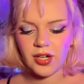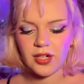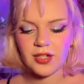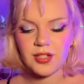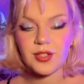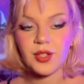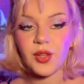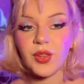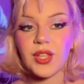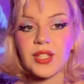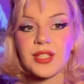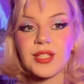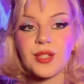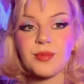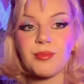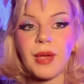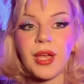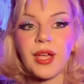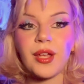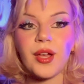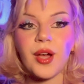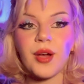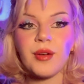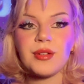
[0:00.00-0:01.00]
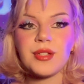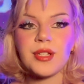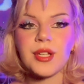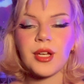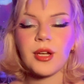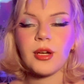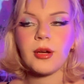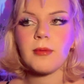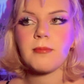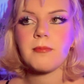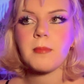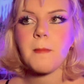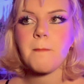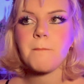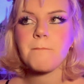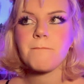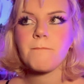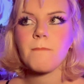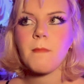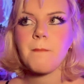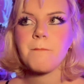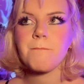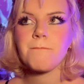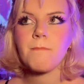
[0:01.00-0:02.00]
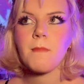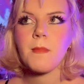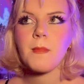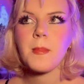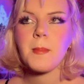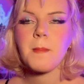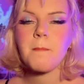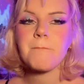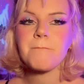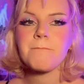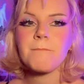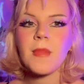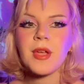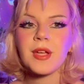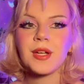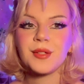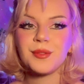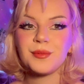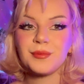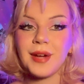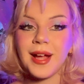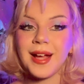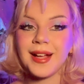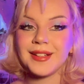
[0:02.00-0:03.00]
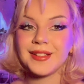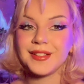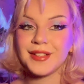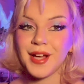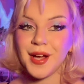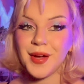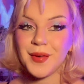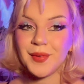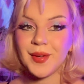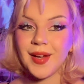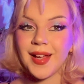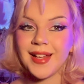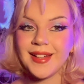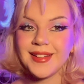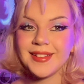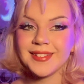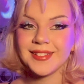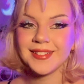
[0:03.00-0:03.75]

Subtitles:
so this is my go-to. Red, not red.